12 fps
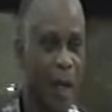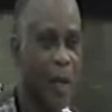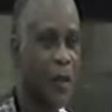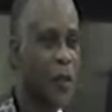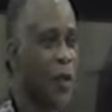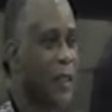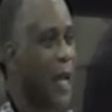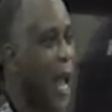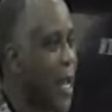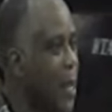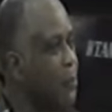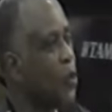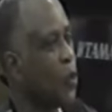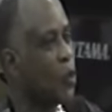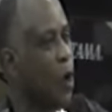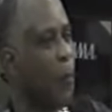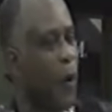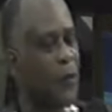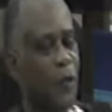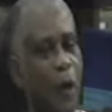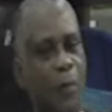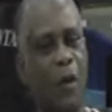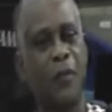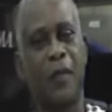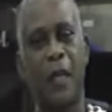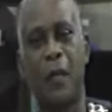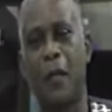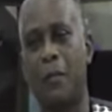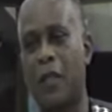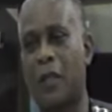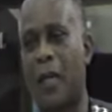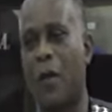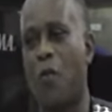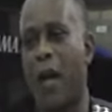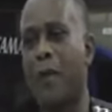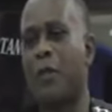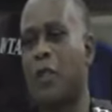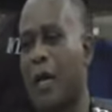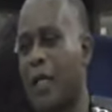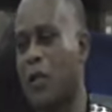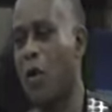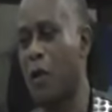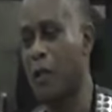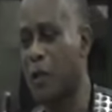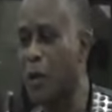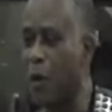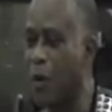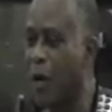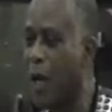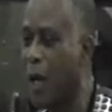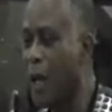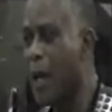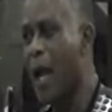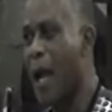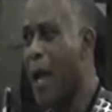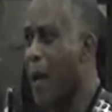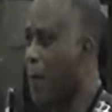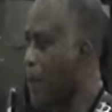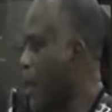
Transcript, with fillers: So he said, I came to drop off some of the missionary, WEC missionaries going, so um,